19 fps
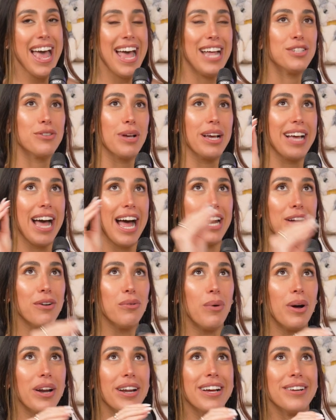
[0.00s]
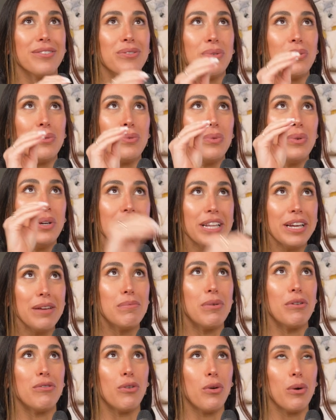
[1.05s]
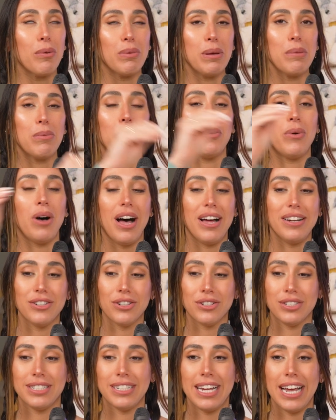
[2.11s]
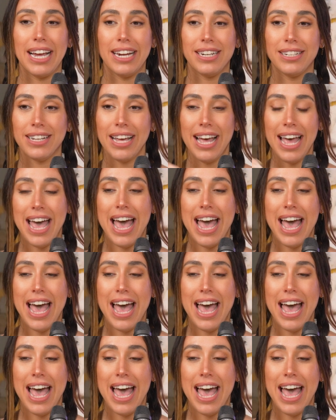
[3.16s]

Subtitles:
And so I kind of want to really, before people will understand